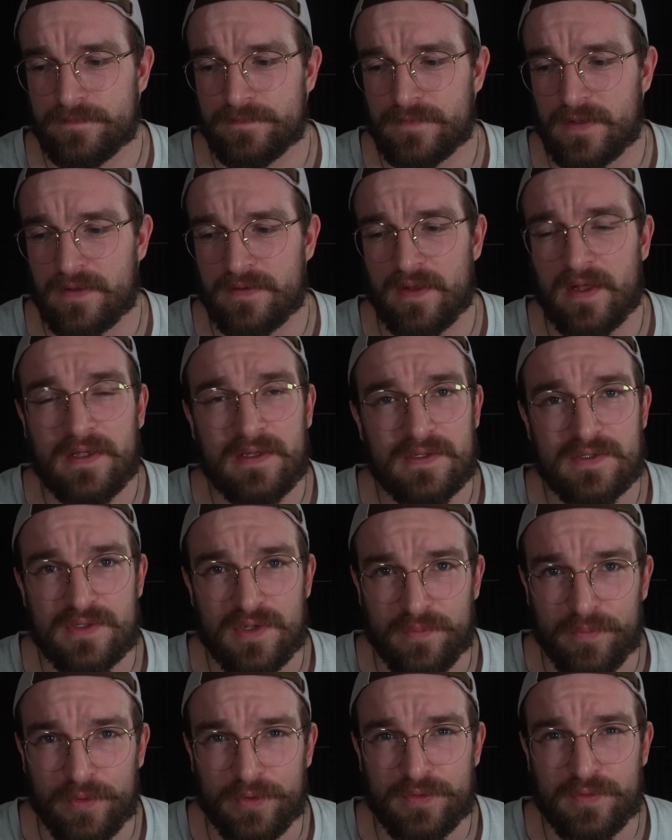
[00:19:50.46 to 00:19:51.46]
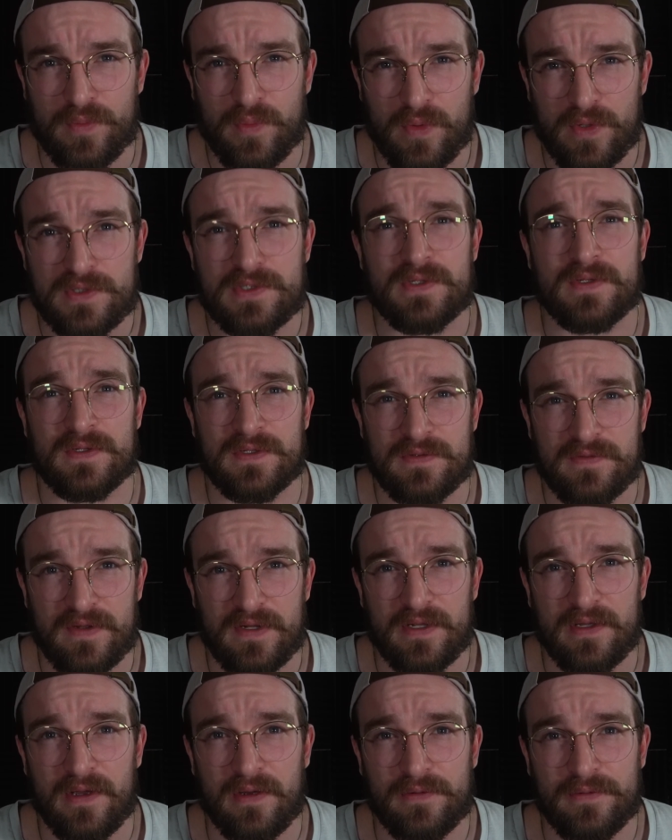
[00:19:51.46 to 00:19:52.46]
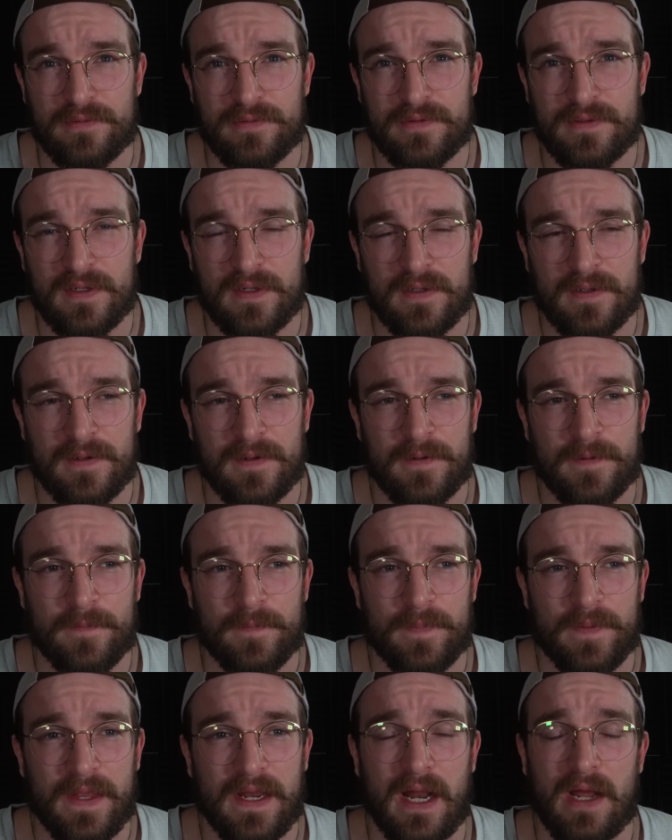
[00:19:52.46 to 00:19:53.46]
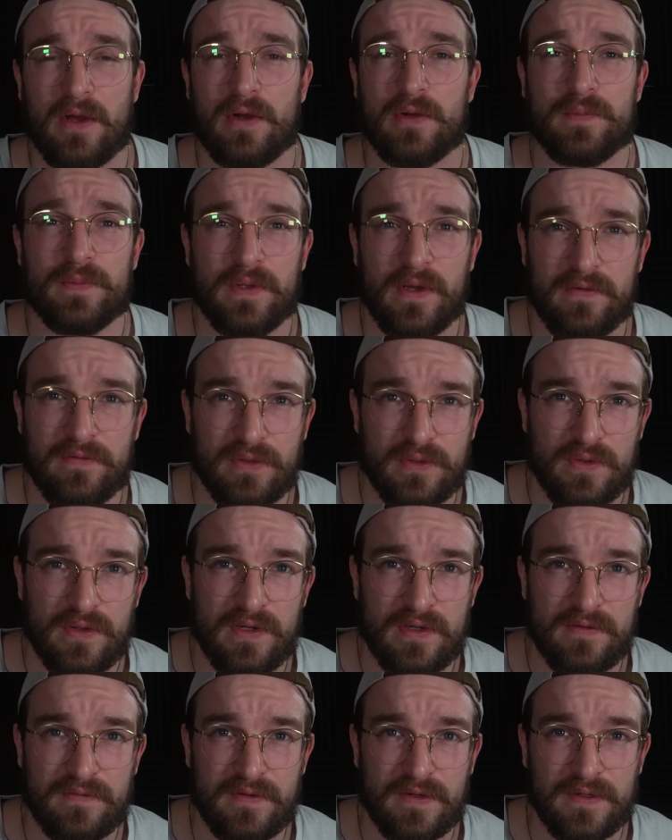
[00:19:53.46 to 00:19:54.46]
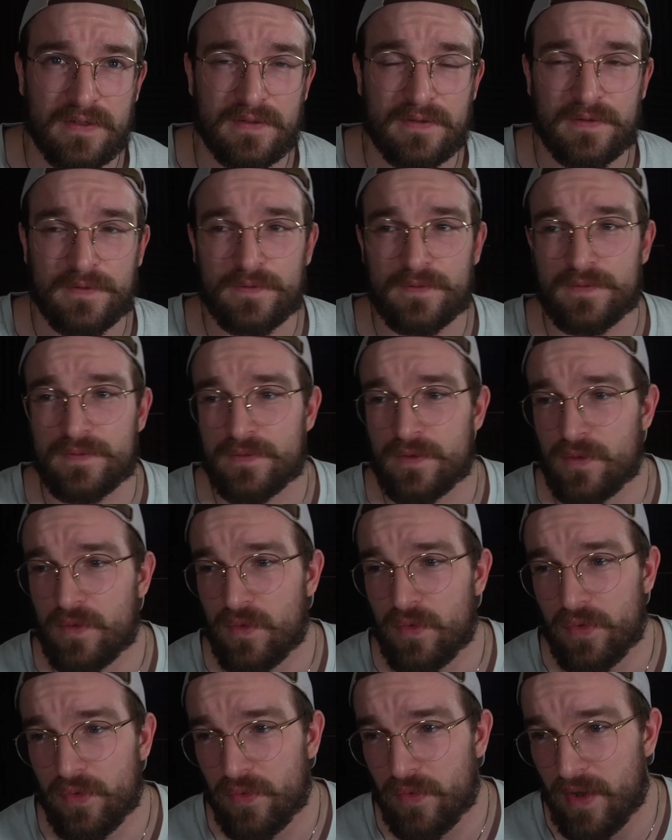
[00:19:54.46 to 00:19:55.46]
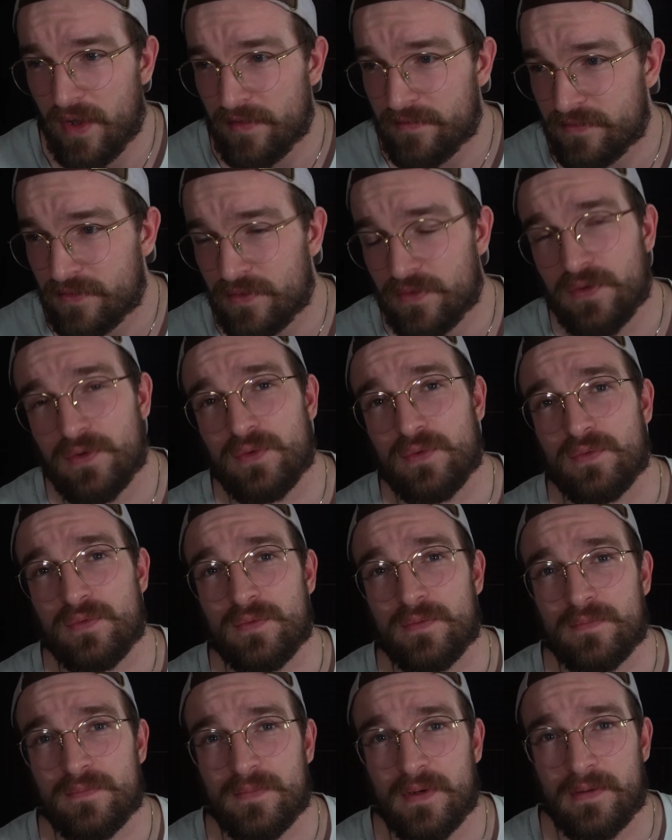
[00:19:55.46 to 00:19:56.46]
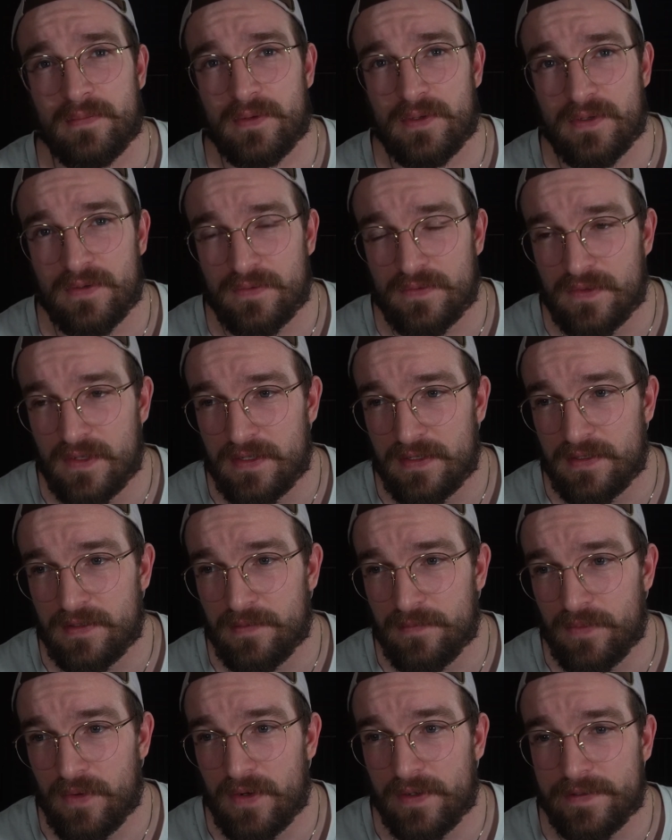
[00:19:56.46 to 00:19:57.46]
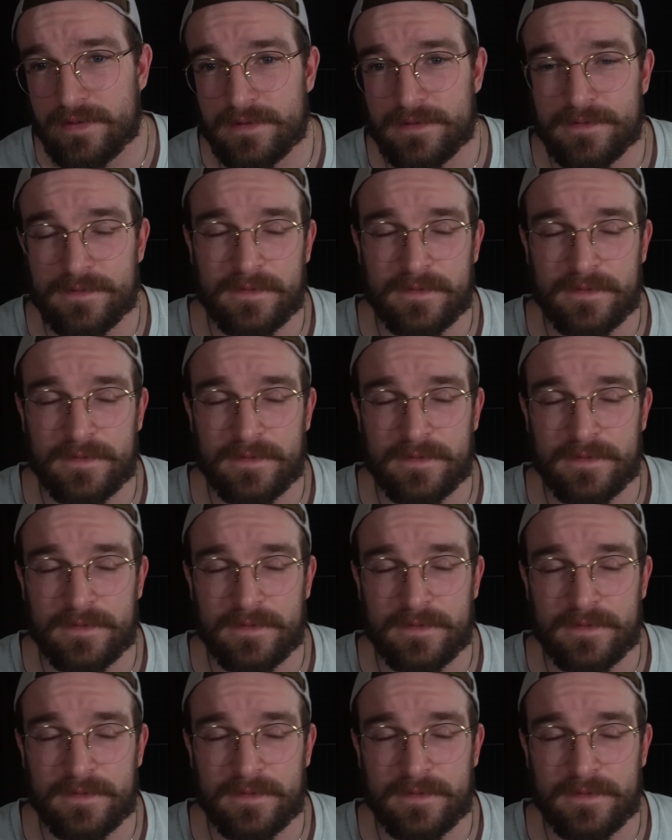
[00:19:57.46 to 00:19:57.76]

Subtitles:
thank you so much for watching this video. And I hope you have a good evening or afternoon. Maybe you're taking a break.